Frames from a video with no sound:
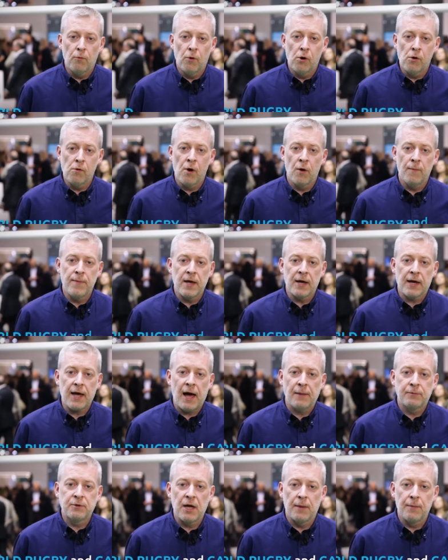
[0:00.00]
World Rugby and
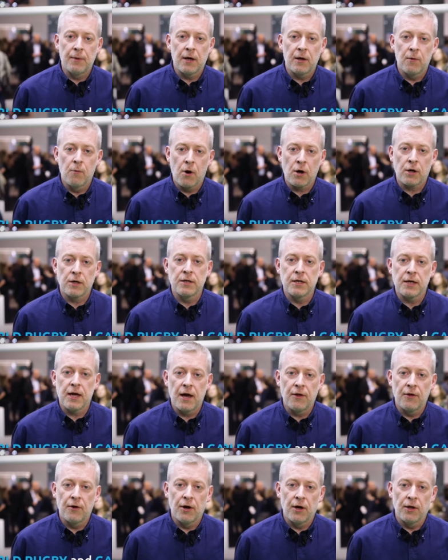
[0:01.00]
Capgemini working
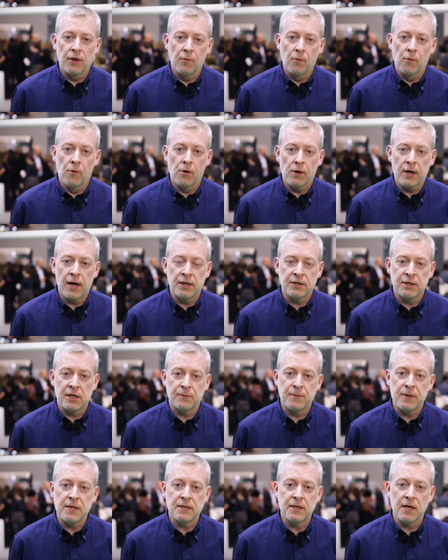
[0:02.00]
together on the
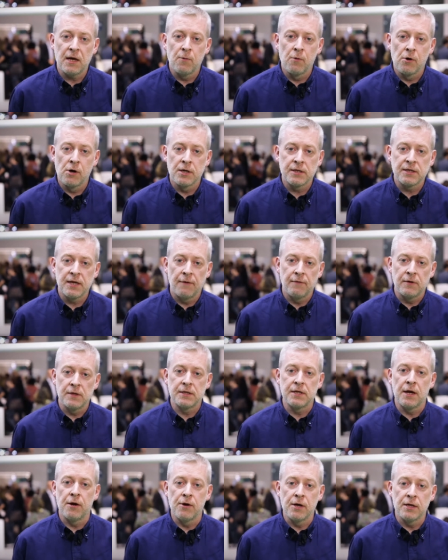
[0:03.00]
HSBC World
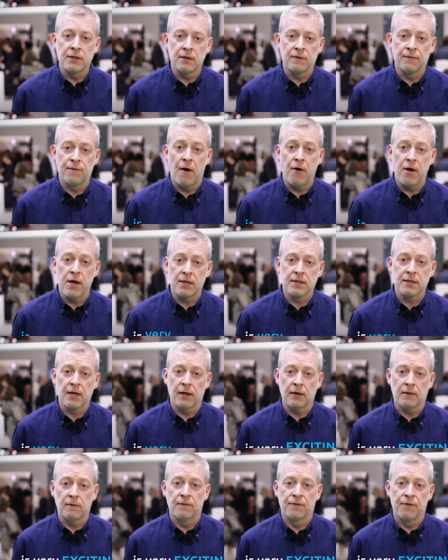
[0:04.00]
7 Series is very
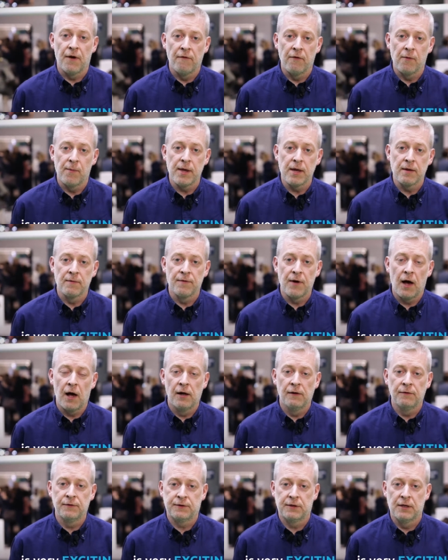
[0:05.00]
exciting for everybody
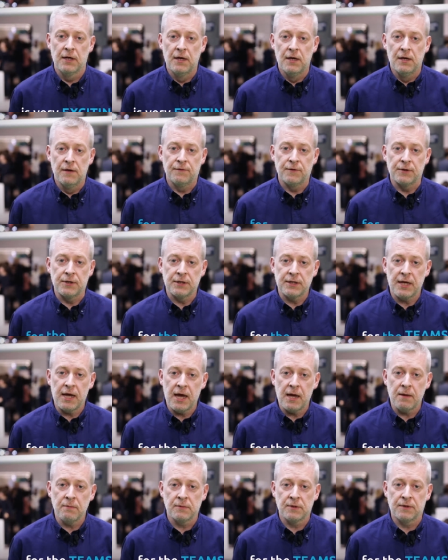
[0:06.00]
involved, for the
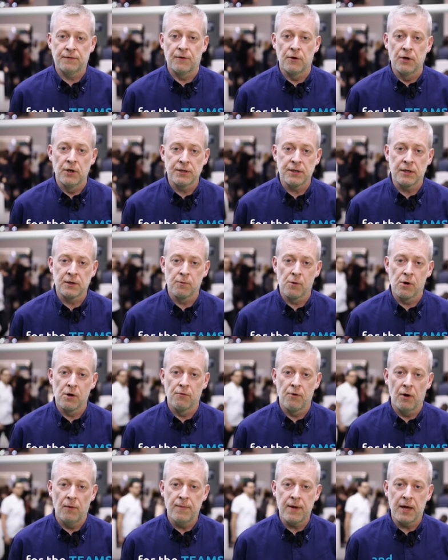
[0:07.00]
teams, for us as
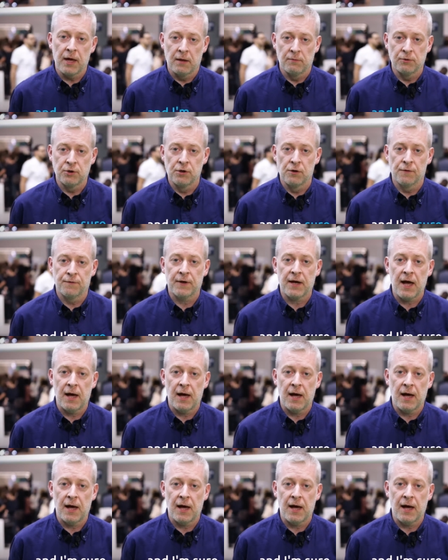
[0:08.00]
World Rugby, and I'm sure for